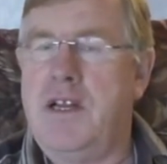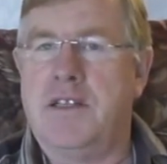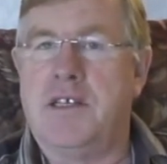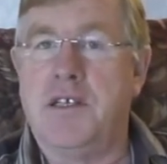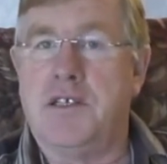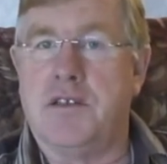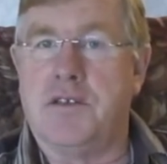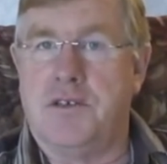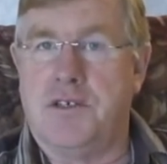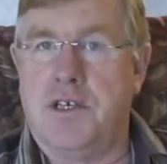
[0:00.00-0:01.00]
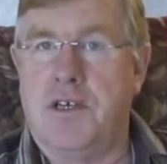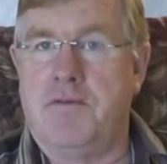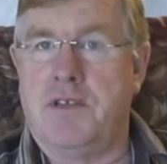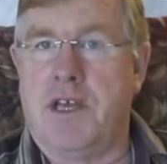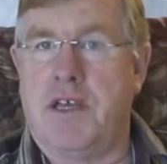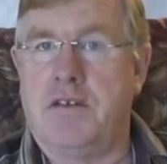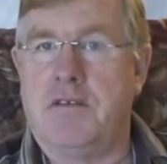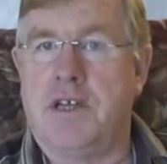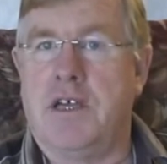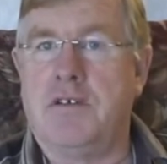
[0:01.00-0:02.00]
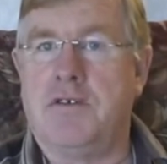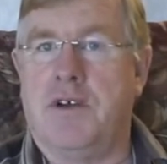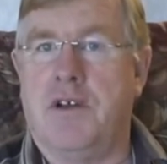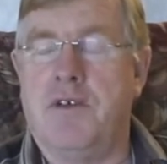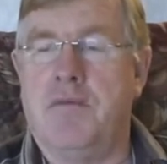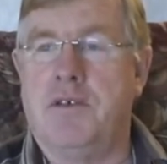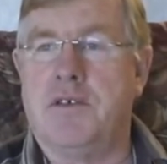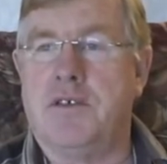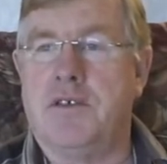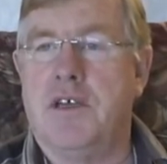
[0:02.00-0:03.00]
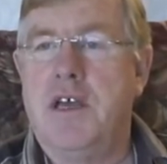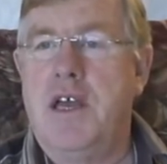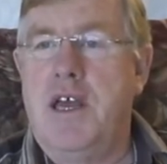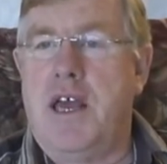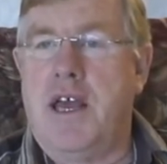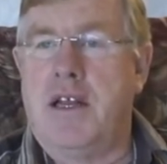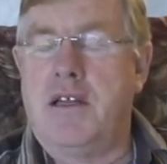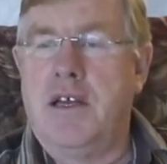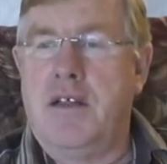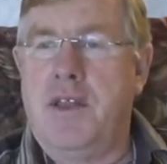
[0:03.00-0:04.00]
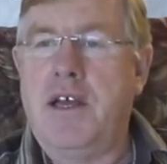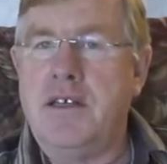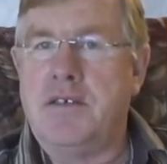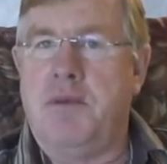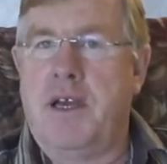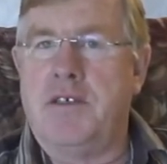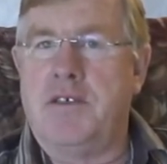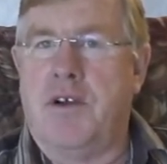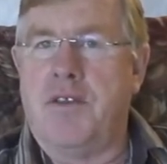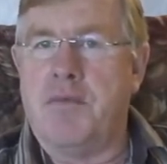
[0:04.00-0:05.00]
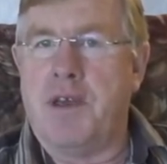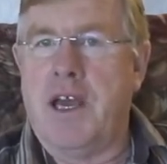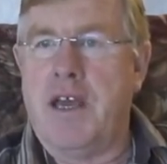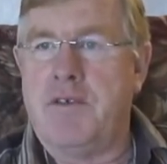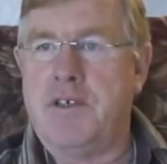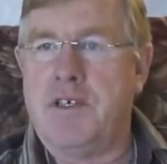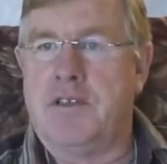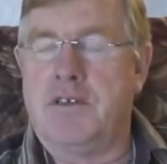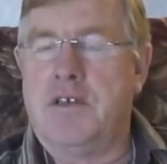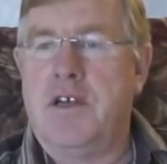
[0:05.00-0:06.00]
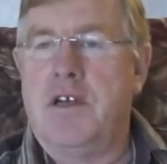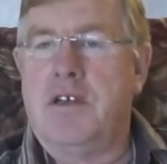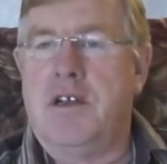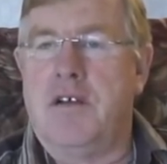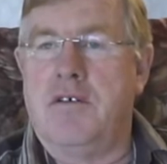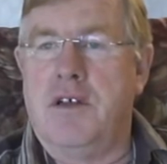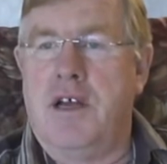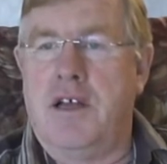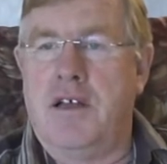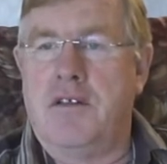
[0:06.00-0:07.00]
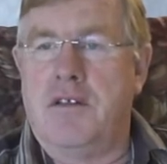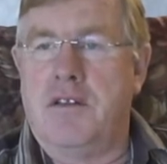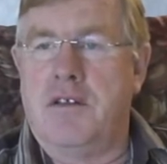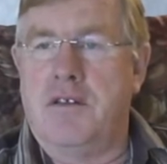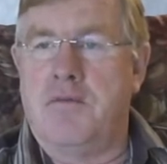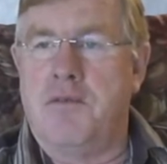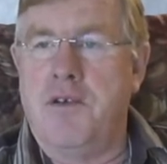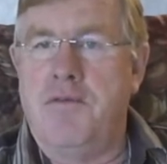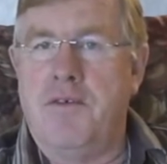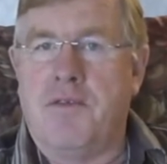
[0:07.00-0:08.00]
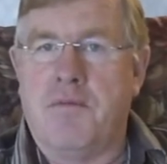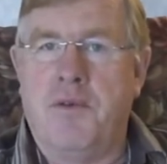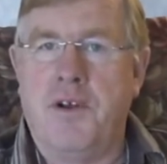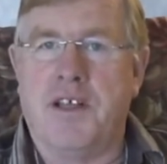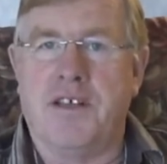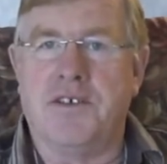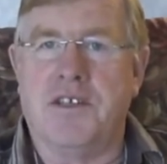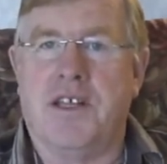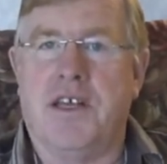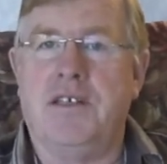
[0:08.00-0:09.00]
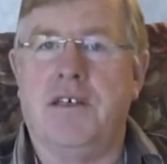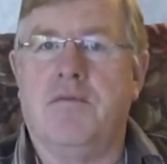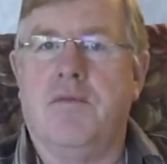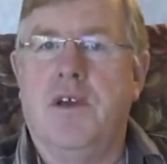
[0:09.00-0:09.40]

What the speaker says: intention to deceive and to gain control of their business, and that is based on the behaviour since. You know, the proof of the pudding is in the eating.